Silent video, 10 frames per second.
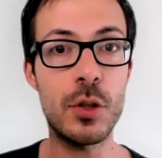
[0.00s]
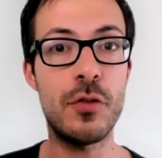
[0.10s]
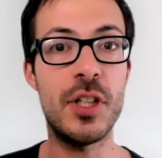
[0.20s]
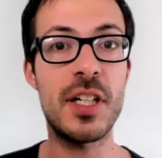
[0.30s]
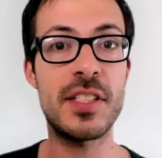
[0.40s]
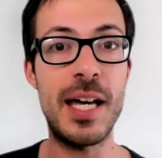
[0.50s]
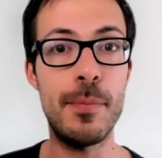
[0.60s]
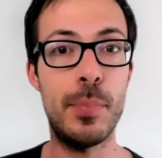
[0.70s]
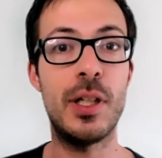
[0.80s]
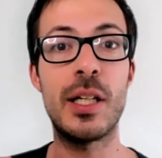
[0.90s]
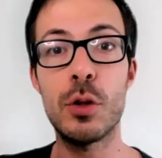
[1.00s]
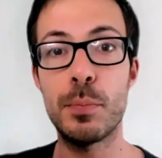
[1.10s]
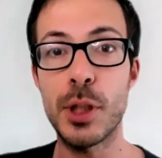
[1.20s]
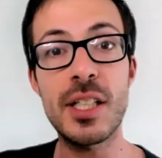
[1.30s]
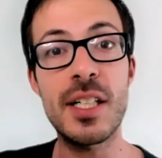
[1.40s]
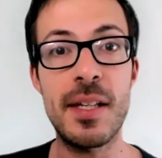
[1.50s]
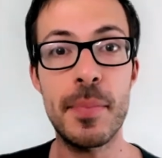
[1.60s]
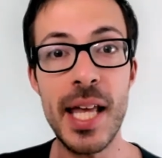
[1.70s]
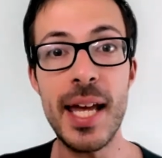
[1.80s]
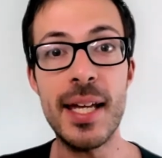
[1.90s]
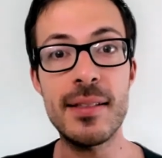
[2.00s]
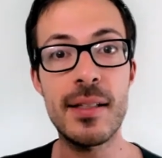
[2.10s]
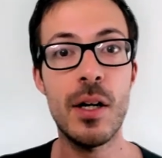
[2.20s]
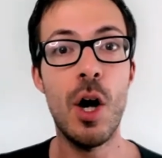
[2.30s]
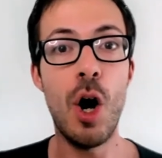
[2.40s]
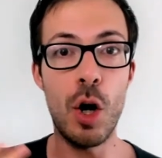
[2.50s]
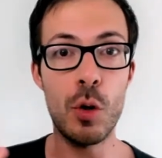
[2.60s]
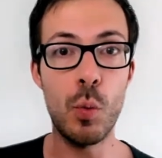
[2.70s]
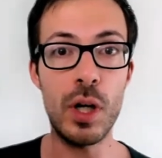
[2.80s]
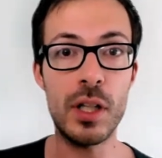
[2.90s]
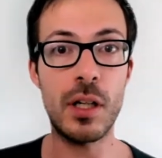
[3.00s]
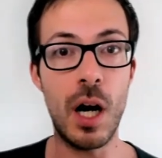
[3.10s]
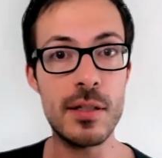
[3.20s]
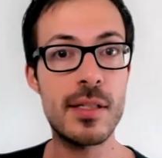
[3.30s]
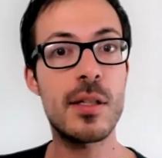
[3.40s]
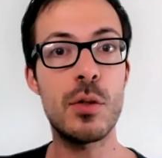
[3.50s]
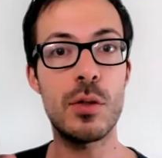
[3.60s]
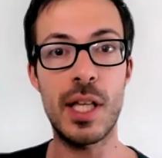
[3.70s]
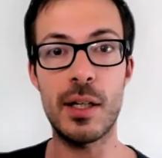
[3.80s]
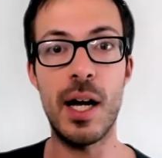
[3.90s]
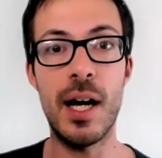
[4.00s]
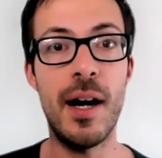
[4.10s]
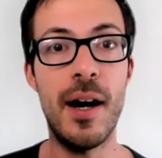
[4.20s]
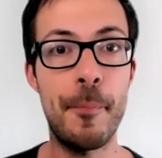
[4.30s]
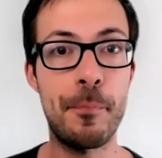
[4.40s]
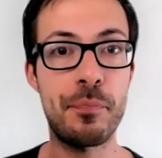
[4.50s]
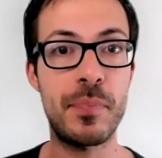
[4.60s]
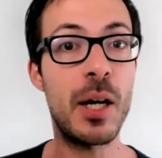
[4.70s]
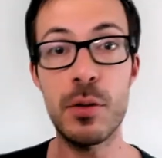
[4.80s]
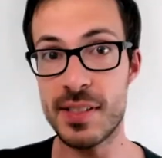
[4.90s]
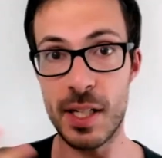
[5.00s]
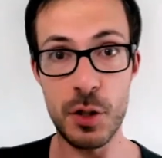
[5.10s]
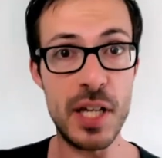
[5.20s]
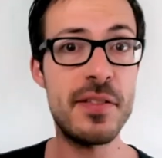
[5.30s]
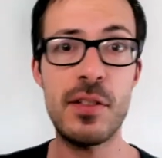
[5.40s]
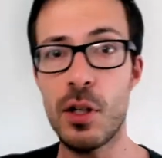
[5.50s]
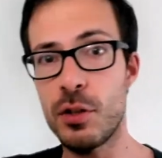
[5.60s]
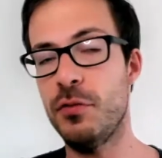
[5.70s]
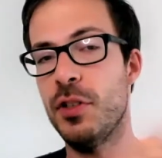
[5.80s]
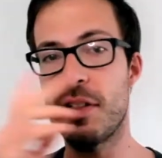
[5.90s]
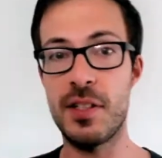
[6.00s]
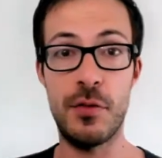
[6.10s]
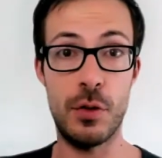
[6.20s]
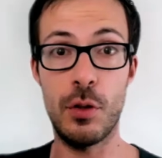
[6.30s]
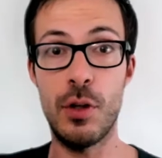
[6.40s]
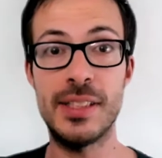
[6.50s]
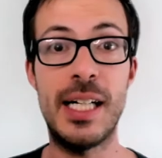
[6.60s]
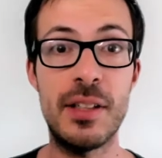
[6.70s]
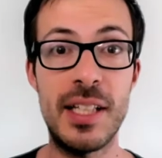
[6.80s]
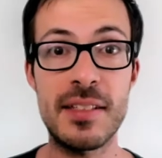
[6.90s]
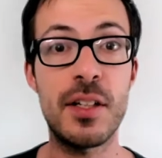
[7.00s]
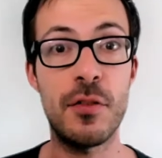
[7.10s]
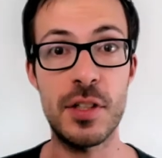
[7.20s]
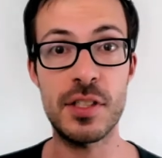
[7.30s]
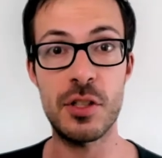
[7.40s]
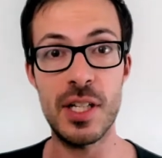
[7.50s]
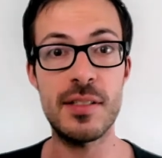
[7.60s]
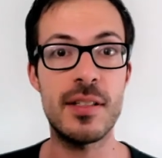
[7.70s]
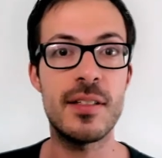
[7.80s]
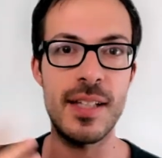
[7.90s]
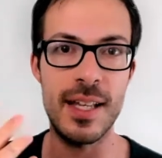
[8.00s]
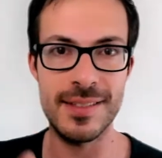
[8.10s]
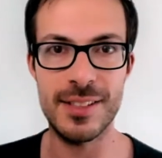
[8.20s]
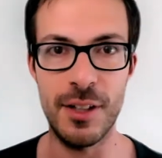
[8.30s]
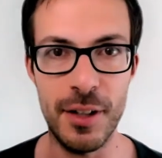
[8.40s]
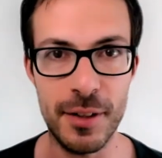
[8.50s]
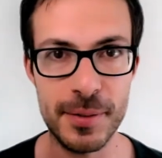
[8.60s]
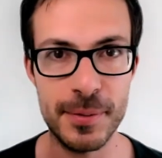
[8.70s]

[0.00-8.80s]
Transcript: for example, a good progress update, on what constitutes a good suggestion for if you go around asking for suggestions, and so on.